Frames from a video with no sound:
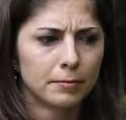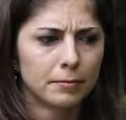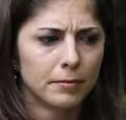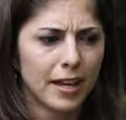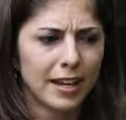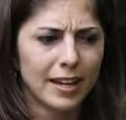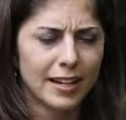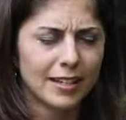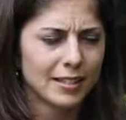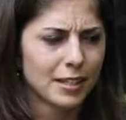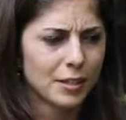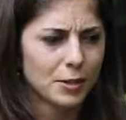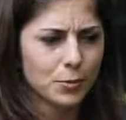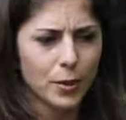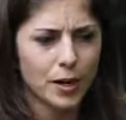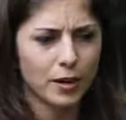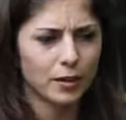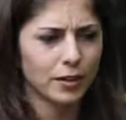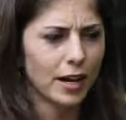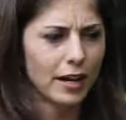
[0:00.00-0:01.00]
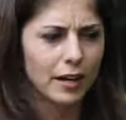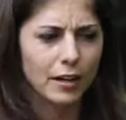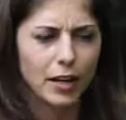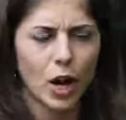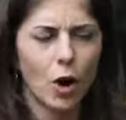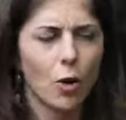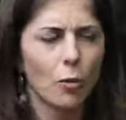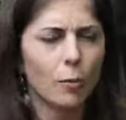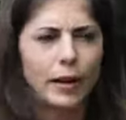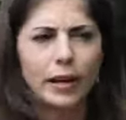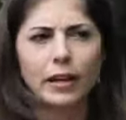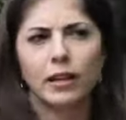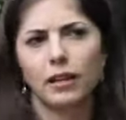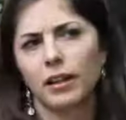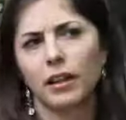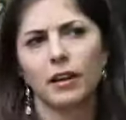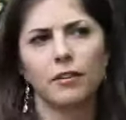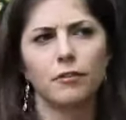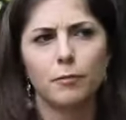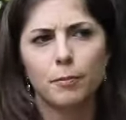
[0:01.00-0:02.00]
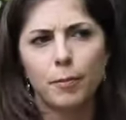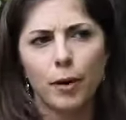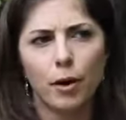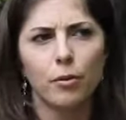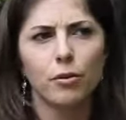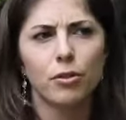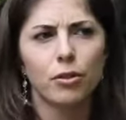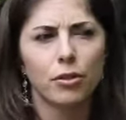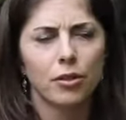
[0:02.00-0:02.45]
And it's this weird kind of commingling of both.